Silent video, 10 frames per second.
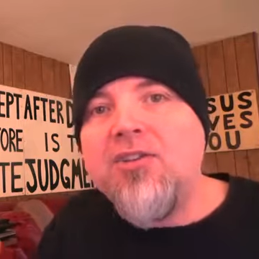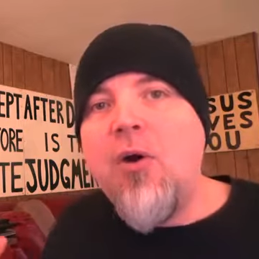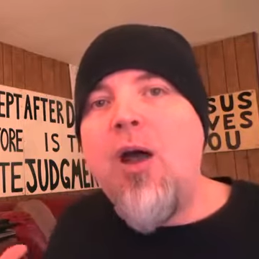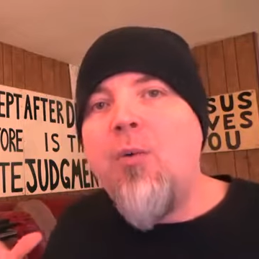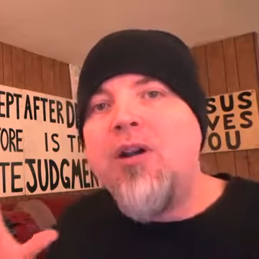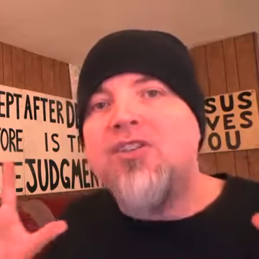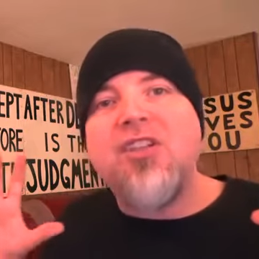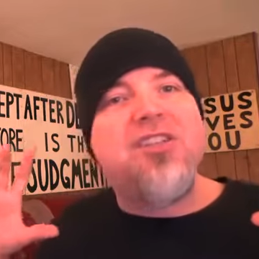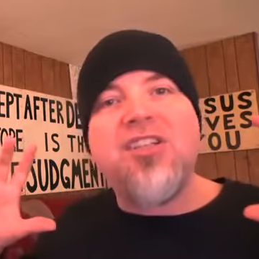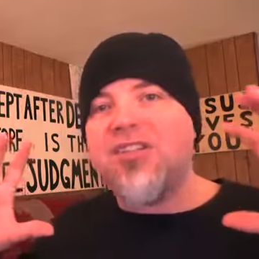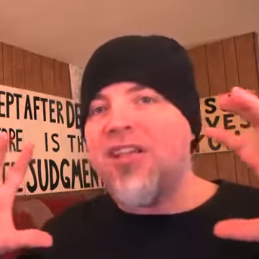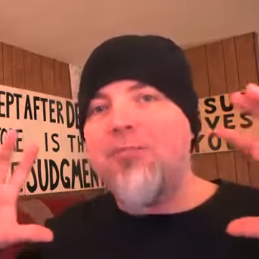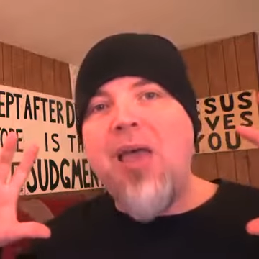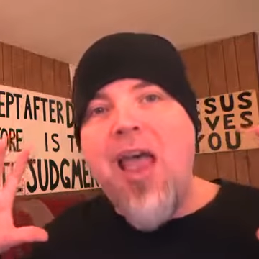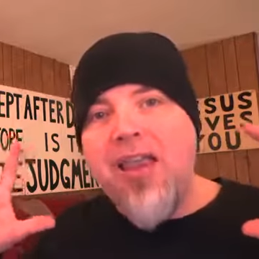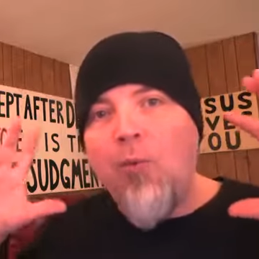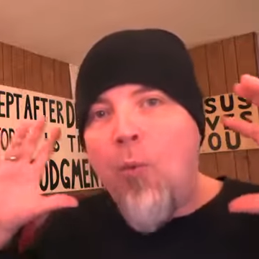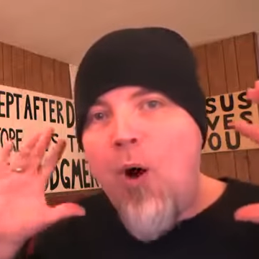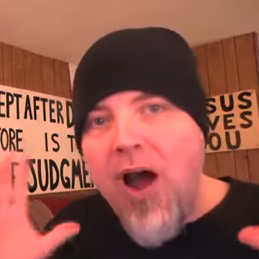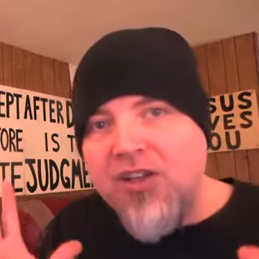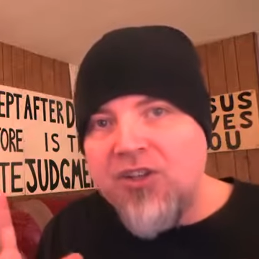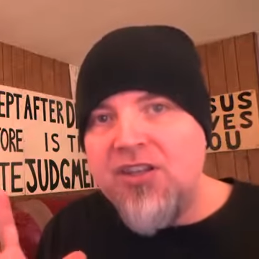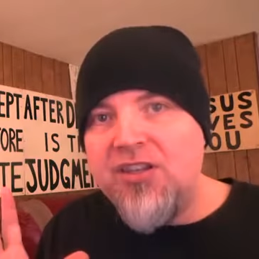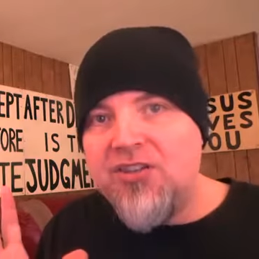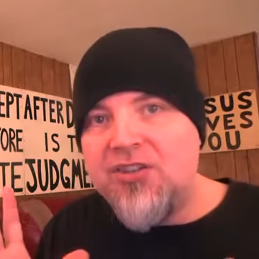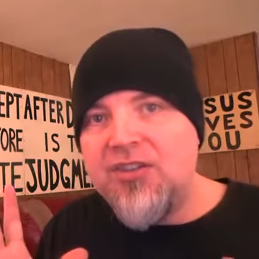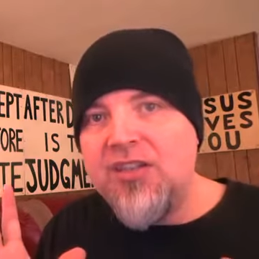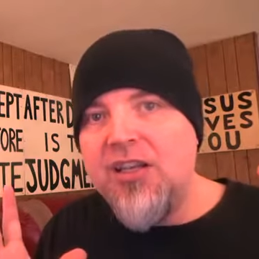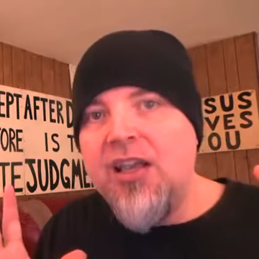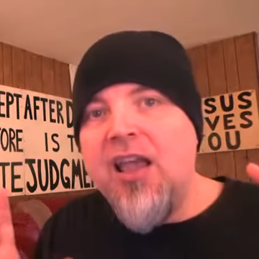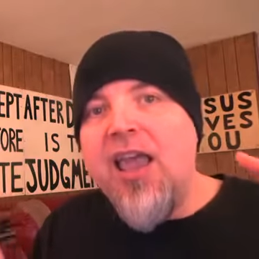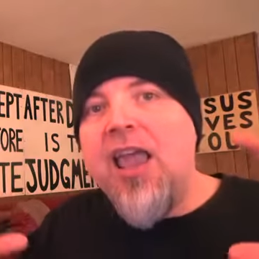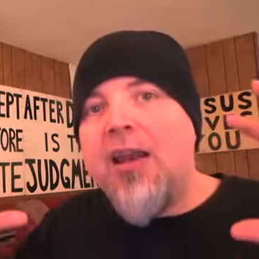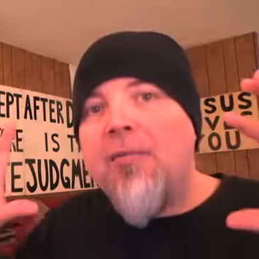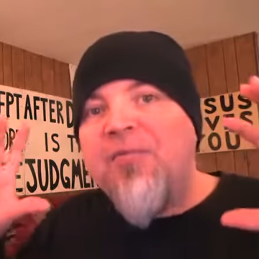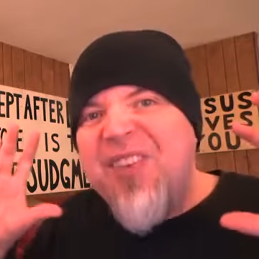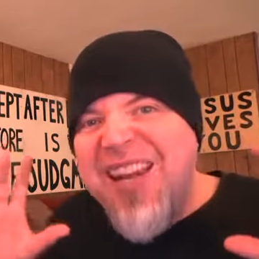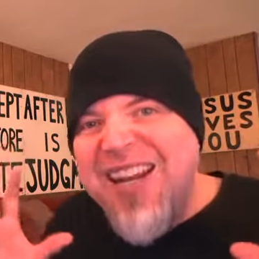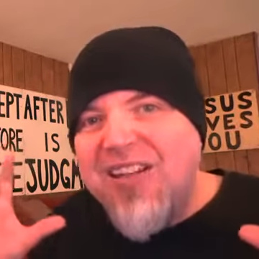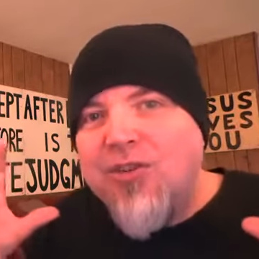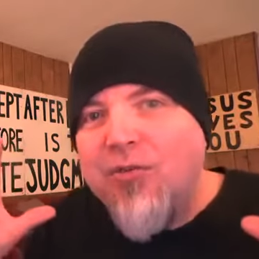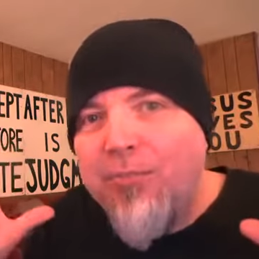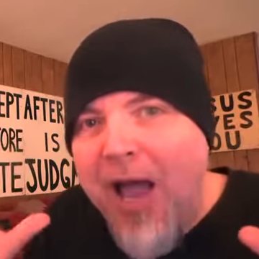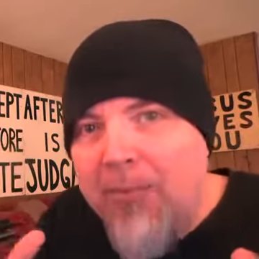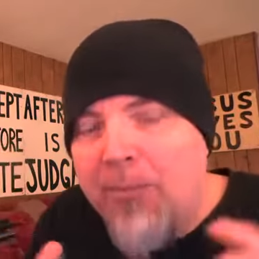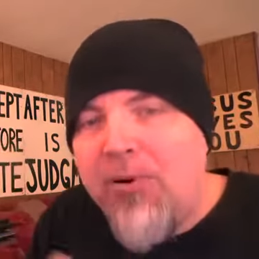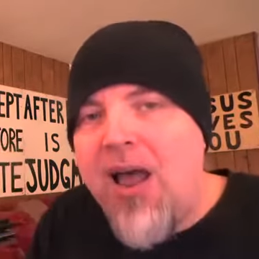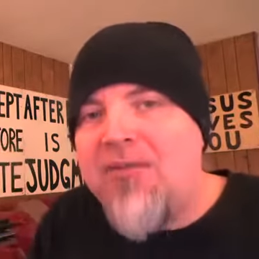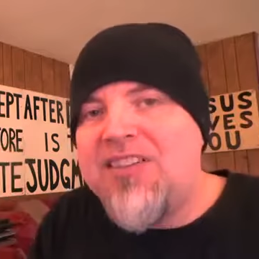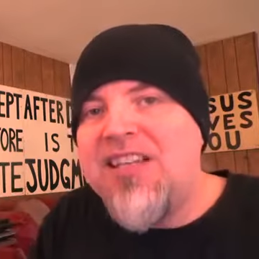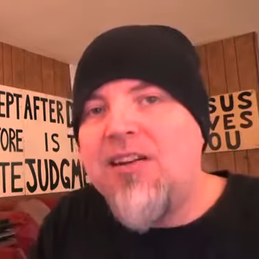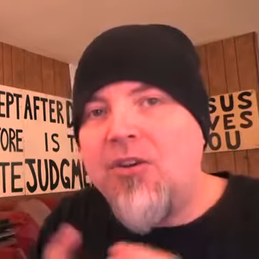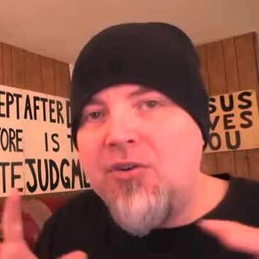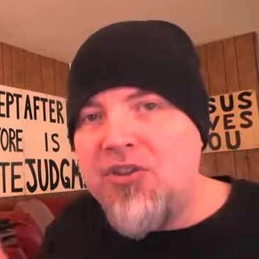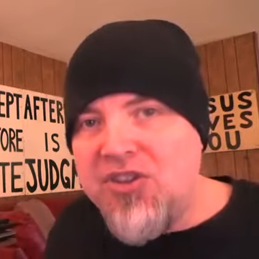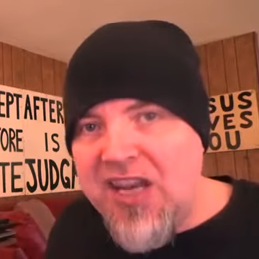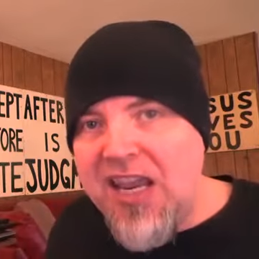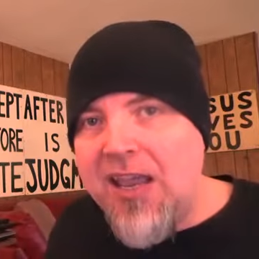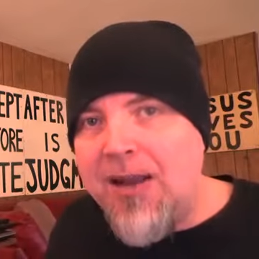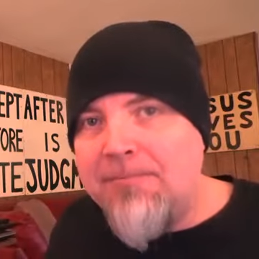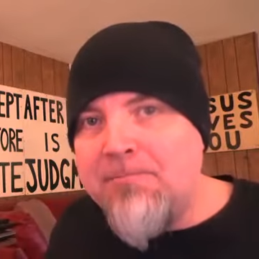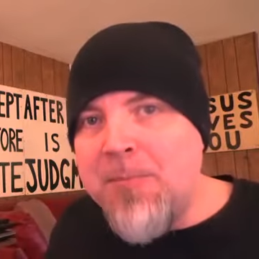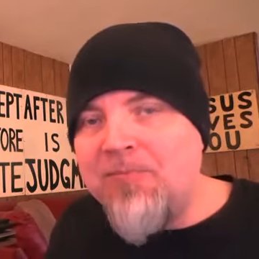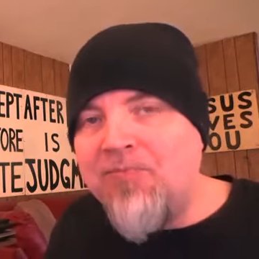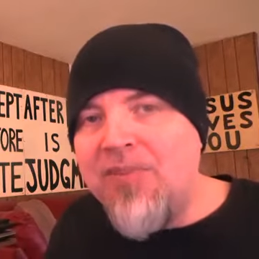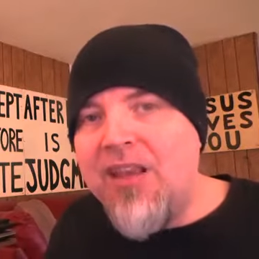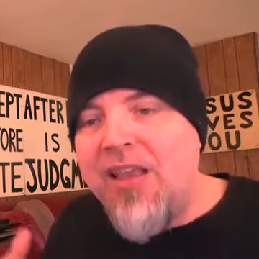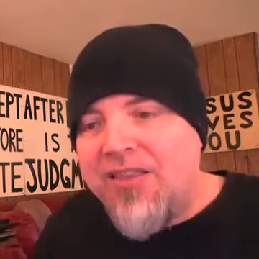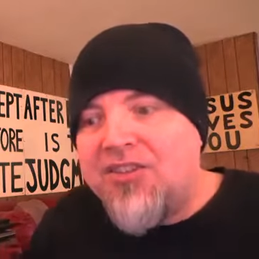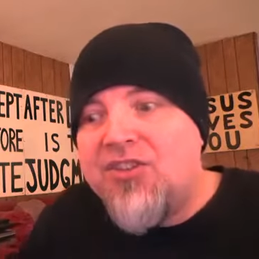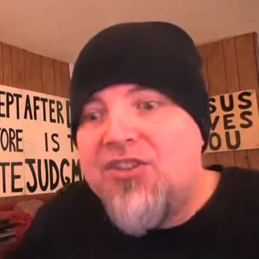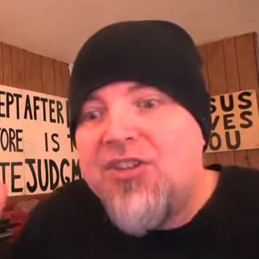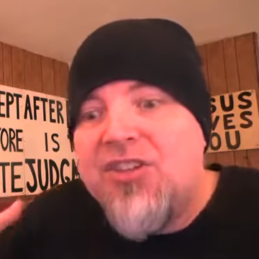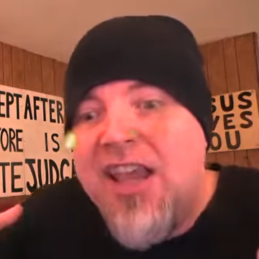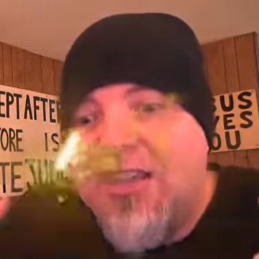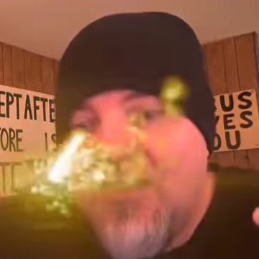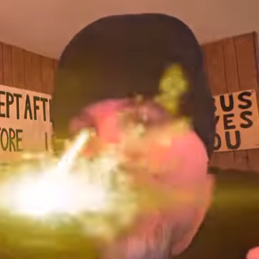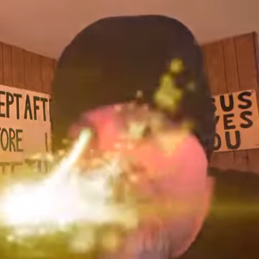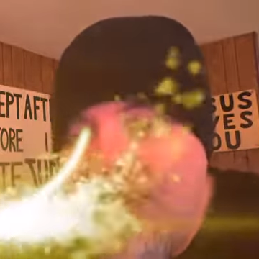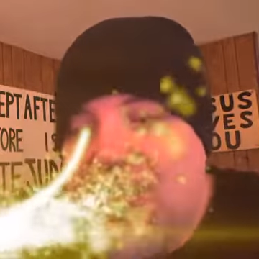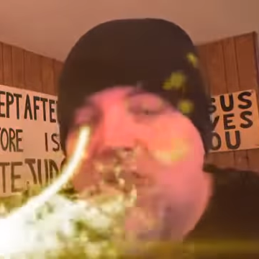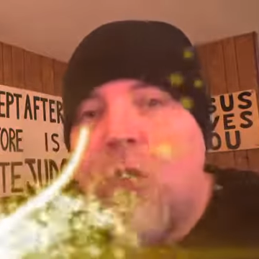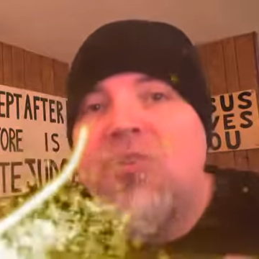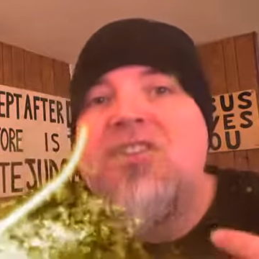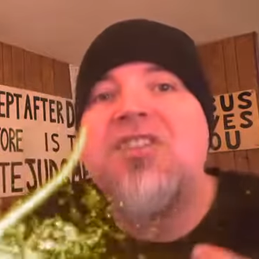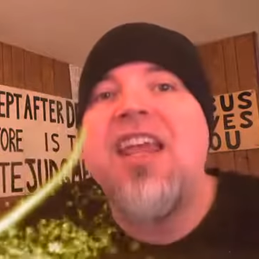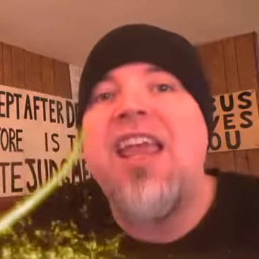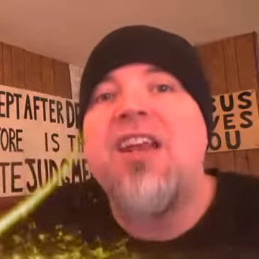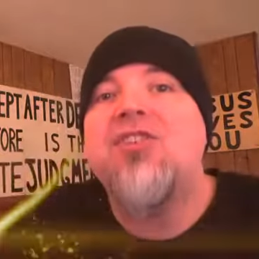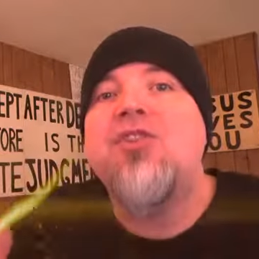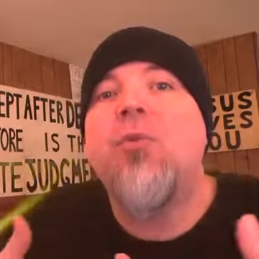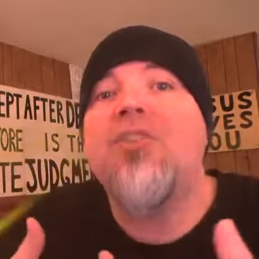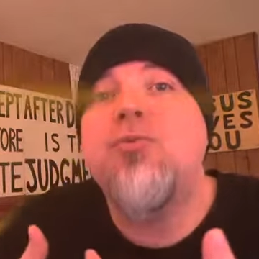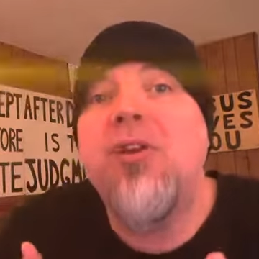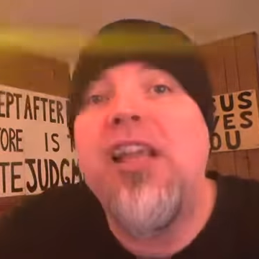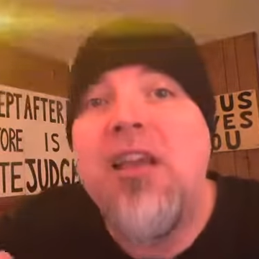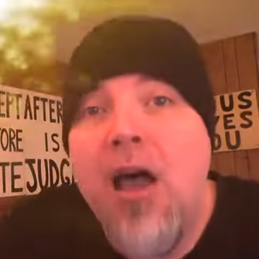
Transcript: So I want us to just sit back and watch this and fit it into Bible prophecy and understand that this is just a stepping stone stage to what's really